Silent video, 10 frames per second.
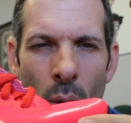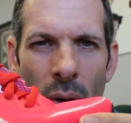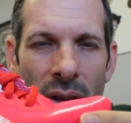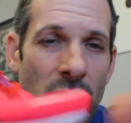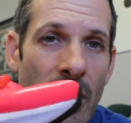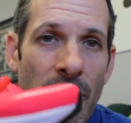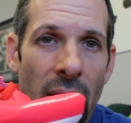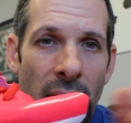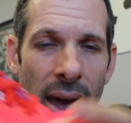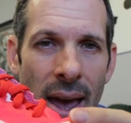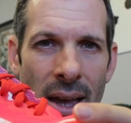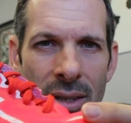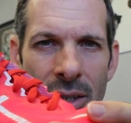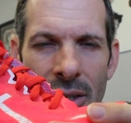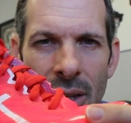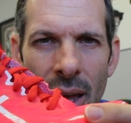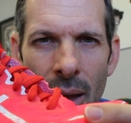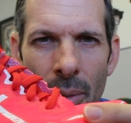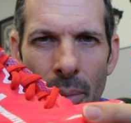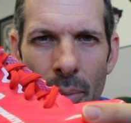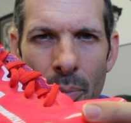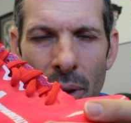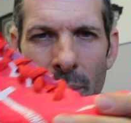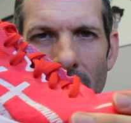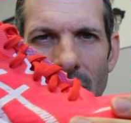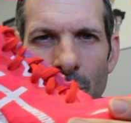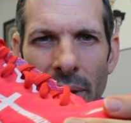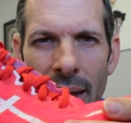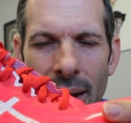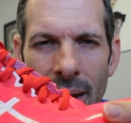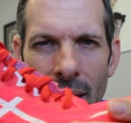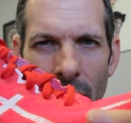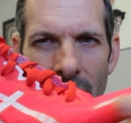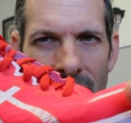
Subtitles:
where the Streak Fly has just a PBEX plate in it.